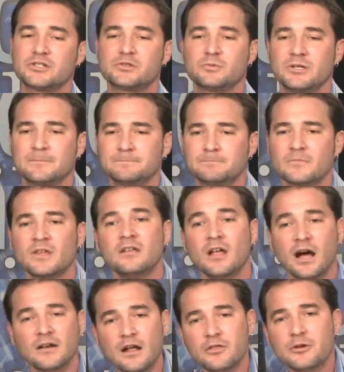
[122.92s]
sweet.
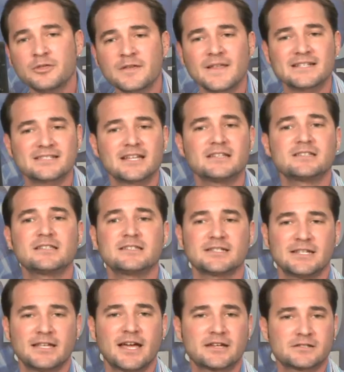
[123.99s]
Another thing that sets this
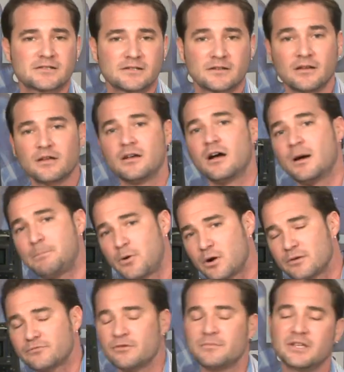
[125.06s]
EX
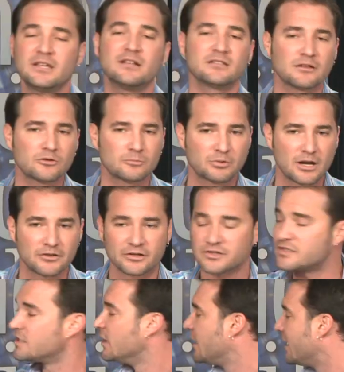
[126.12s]
apart from the little
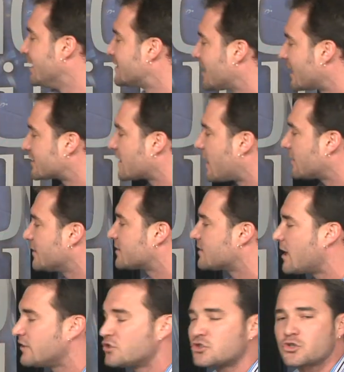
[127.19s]
brothers is that it's got this
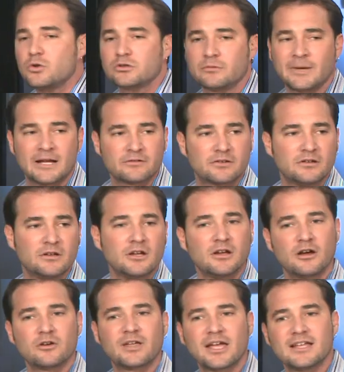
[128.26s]
nice shoulder mount.
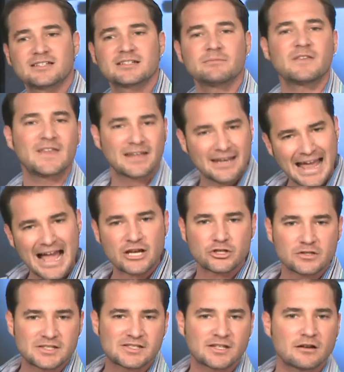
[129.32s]
Okay, it's something that can
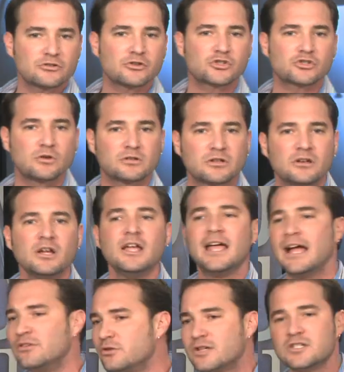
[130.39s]
actually sit on your shoulder,
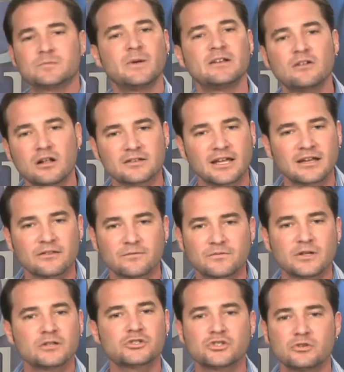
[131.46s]
and you can spend all day in the
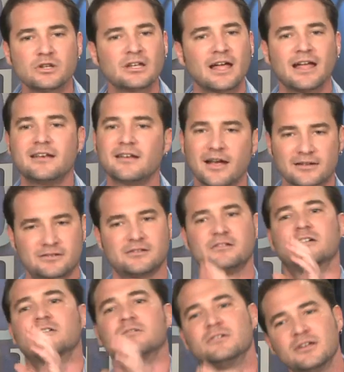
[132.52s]
field shooting and not, you
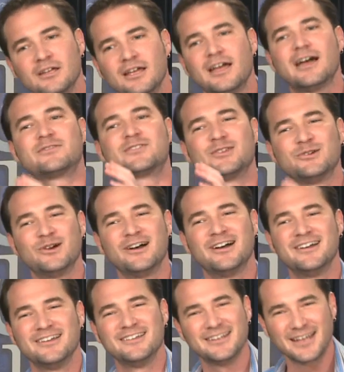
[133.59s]
know, have to uh,
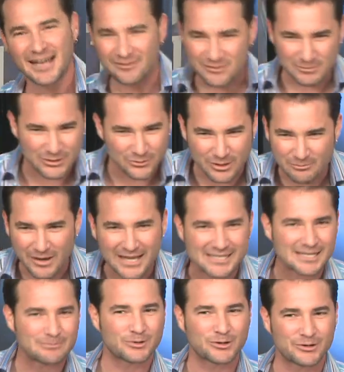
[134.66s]
have to be doing
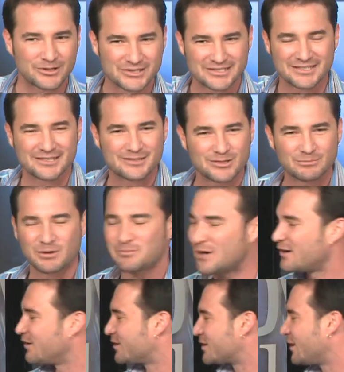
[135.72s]
bicep curls to, to
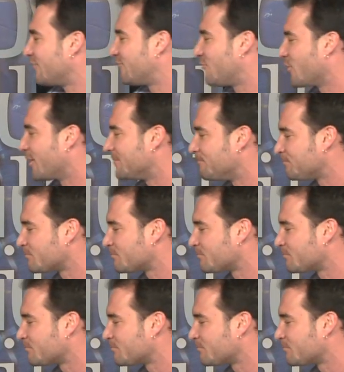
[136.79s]
prepare yourself for it.